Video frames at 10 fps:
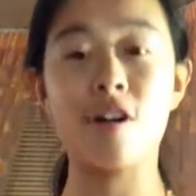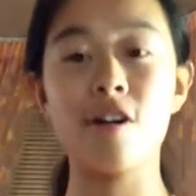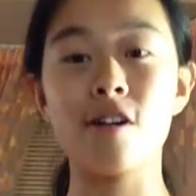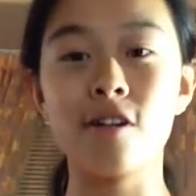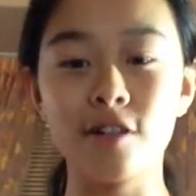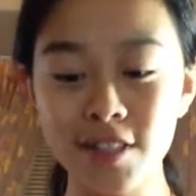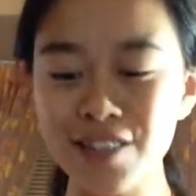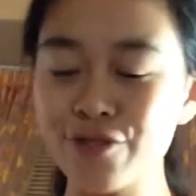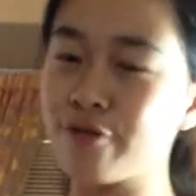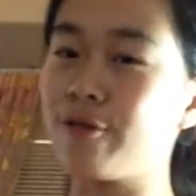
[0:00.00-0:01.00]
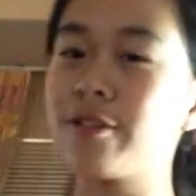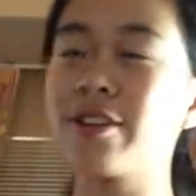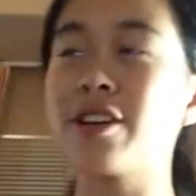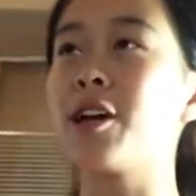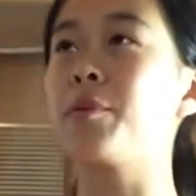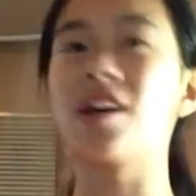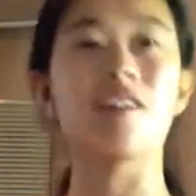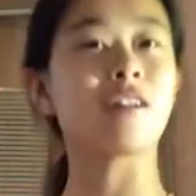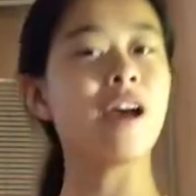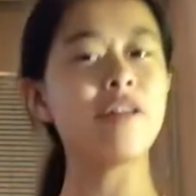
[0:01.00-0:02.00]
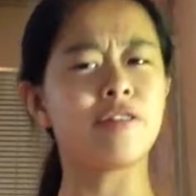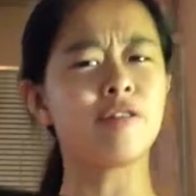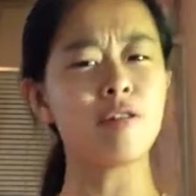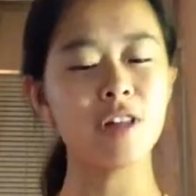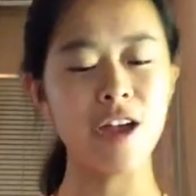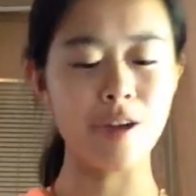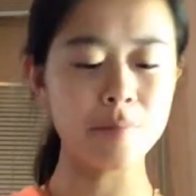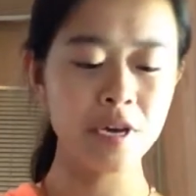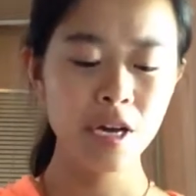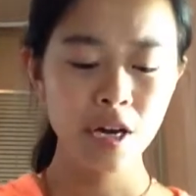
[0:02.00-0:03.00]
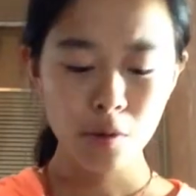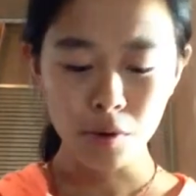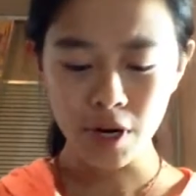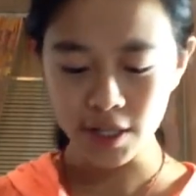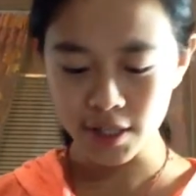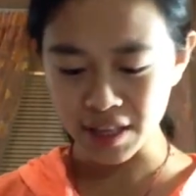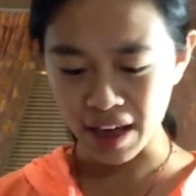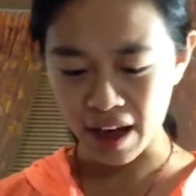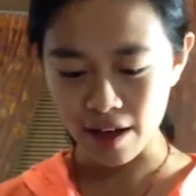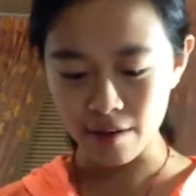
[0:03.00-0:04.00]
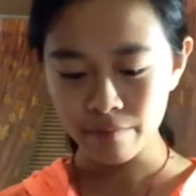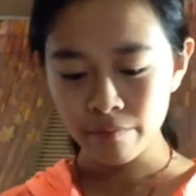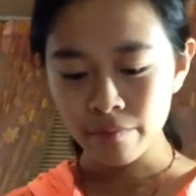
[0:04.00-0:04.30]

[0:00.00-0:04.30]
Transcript: our central theme and ethical claim was that